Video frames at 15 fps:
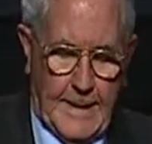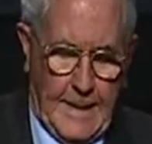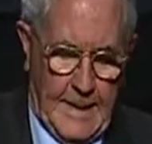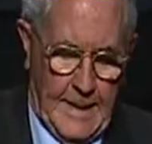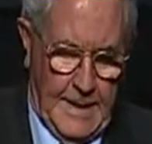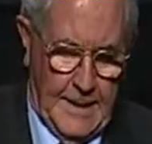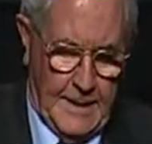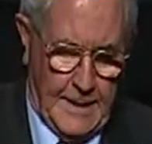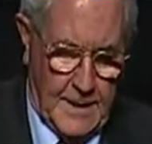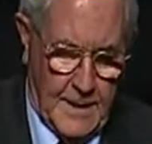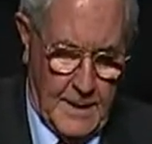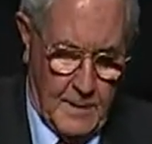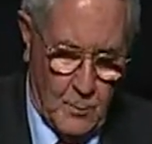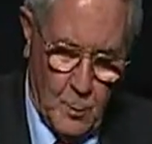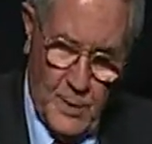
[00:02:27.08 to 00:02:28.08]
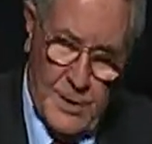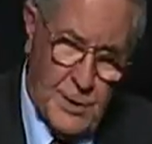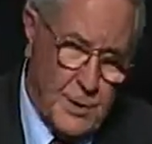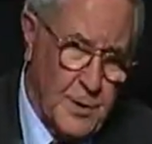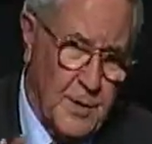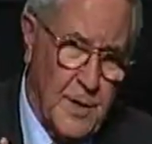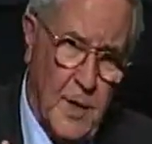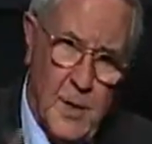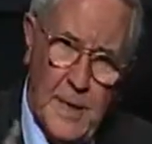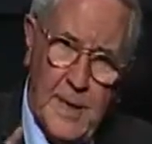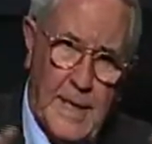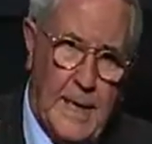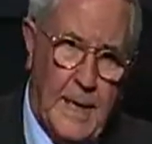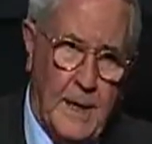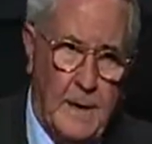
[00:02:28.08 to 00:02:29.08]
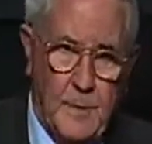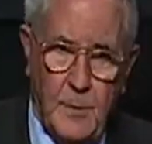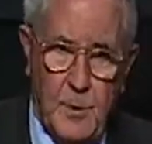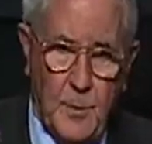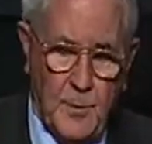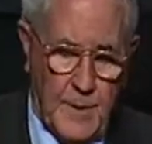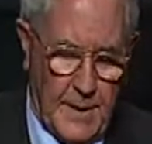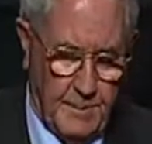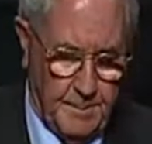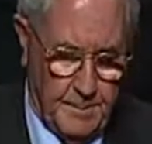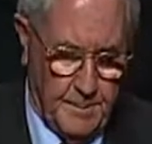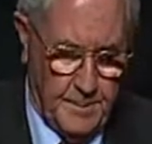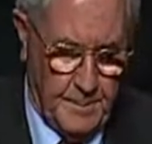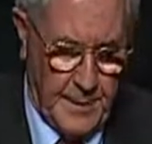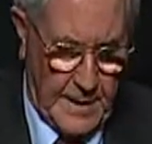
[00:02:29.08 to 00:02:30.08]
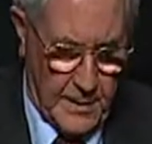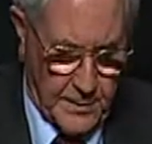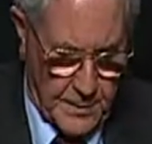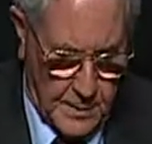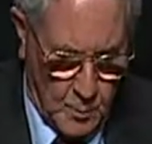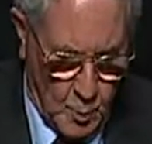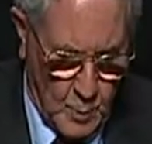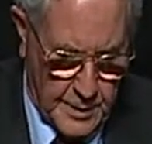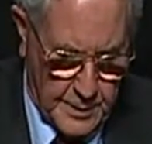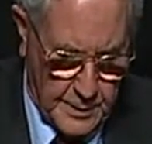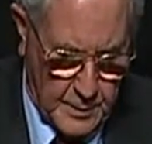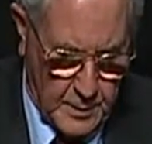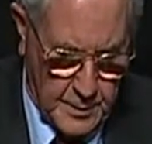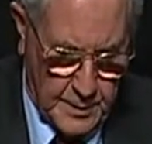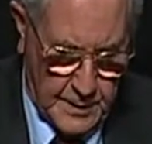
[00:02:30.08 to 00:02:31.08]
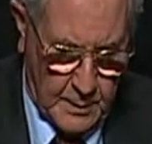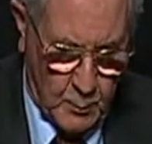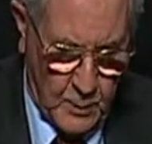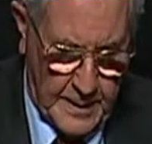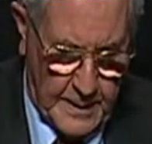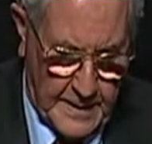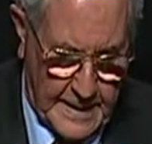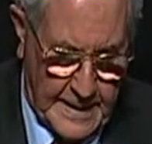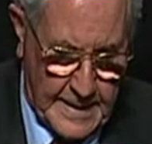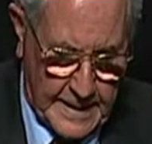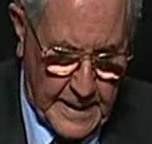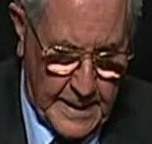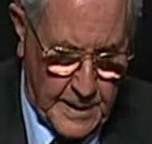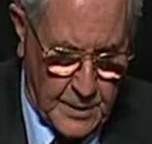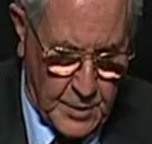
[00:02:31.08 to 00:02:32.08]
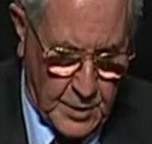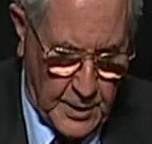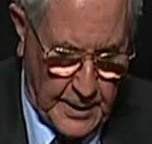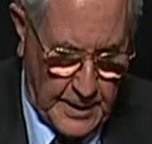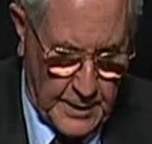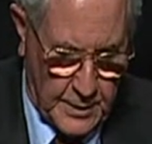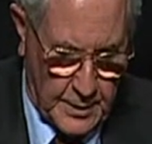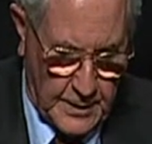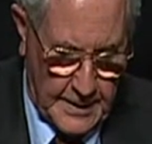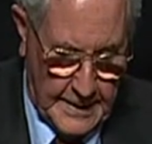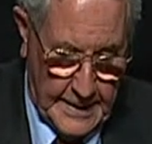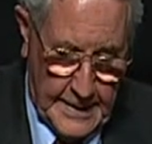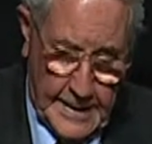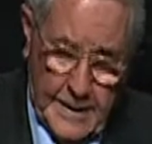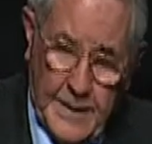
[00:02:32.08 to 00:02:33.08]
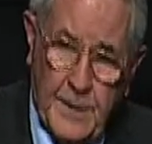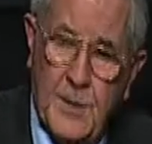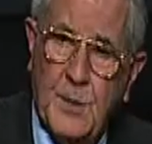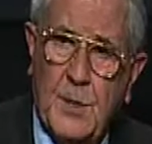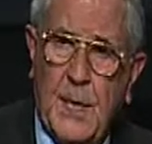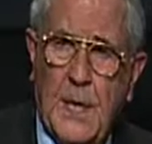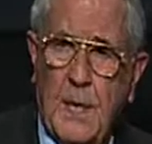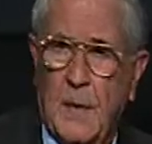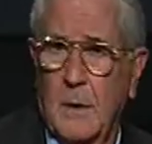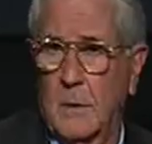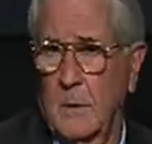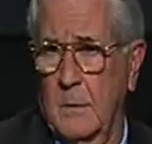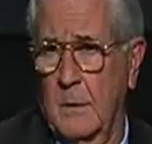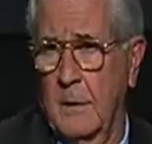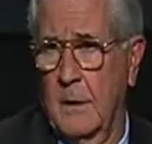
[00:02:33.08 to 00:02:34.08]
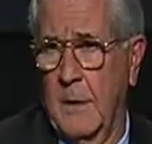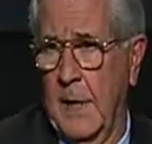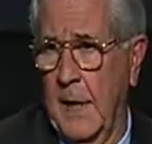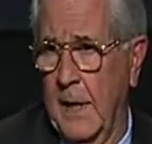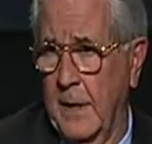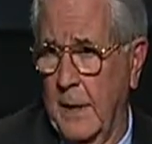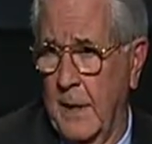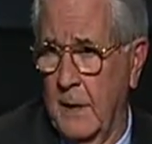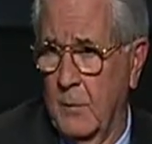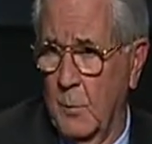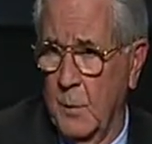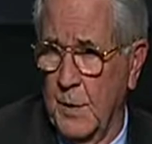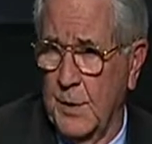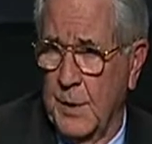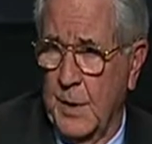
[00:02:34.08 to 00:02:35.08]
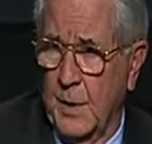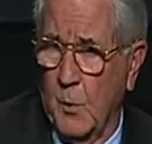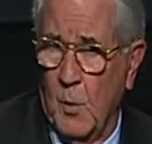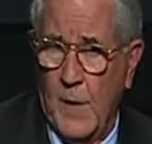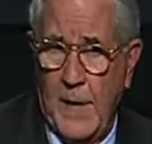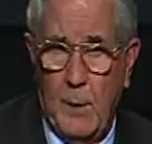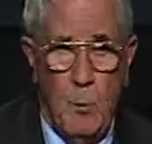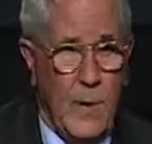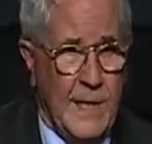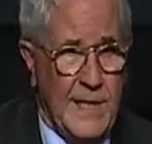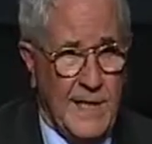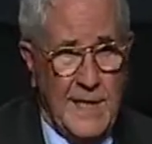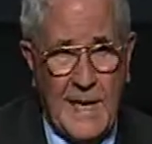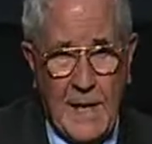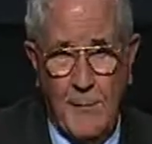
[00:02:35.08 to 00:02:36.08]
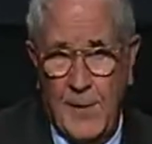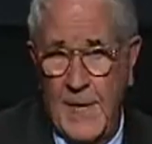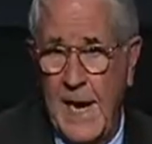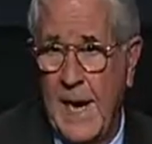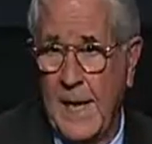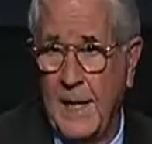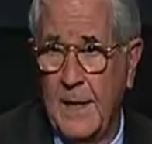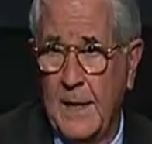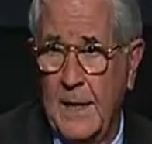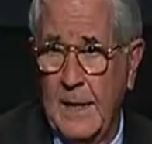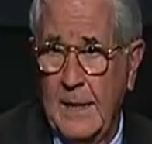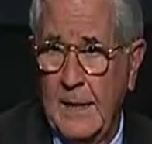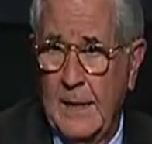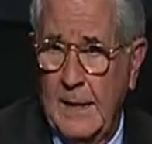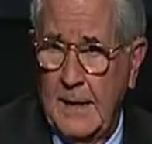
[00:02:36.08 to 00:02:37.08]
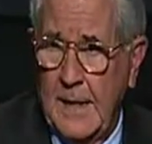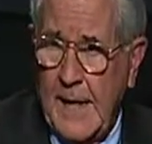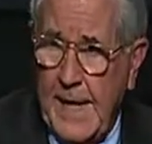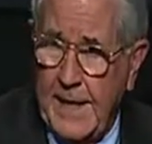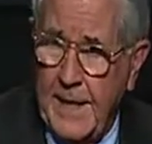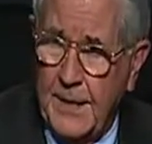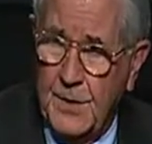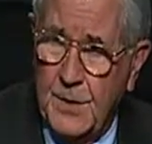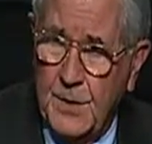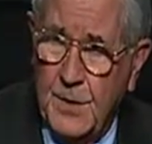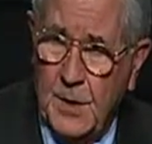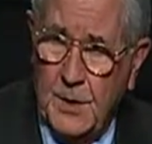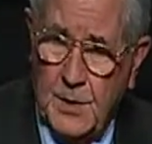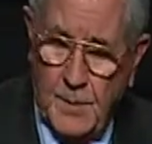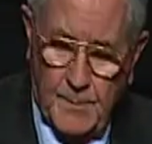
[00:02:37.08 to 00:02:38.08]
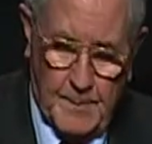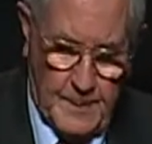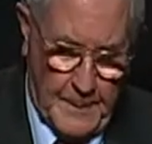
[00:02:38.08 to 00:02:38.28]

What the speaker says: And we just thought it had too many bells and whistles, and that needed changing. And the second thing that was in the way, we didn't have a night lighting system.